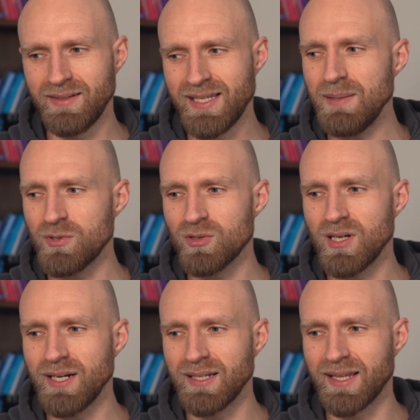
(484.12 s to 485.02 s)
keep
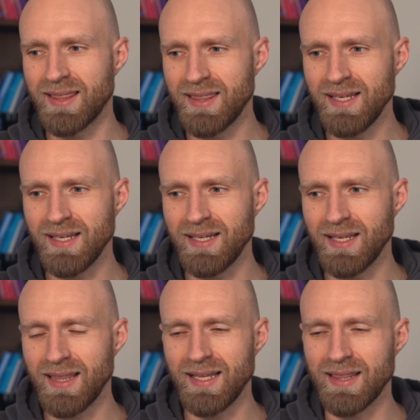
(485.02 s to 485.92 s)
trying to
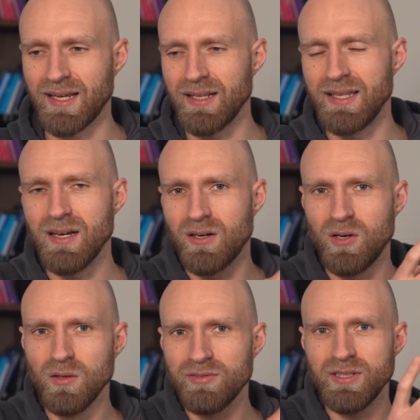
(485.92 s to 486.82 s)
think that the
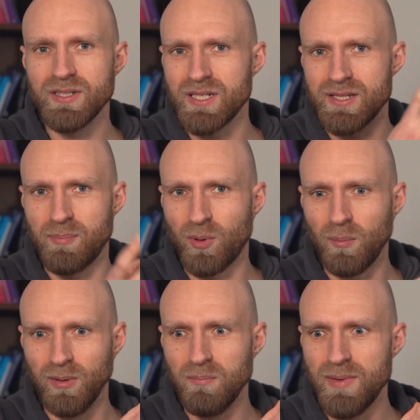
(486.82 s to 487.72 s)
unconfidence is the
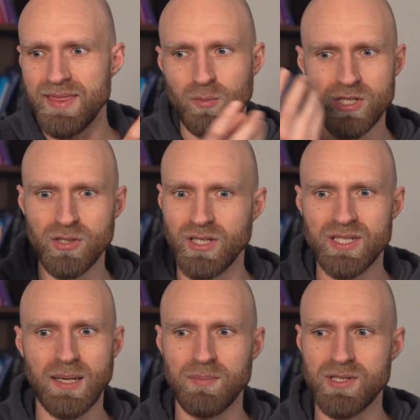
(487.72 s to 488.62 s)
problem and that we should
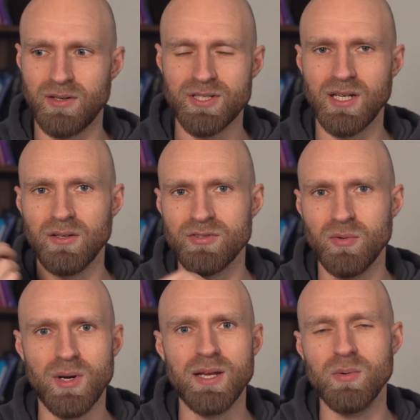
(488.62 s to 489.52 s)
accept ourselves
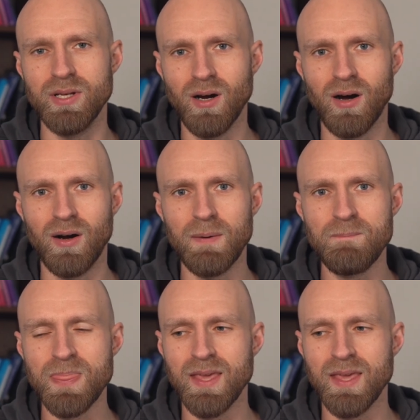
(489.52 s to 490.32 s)
the way we are,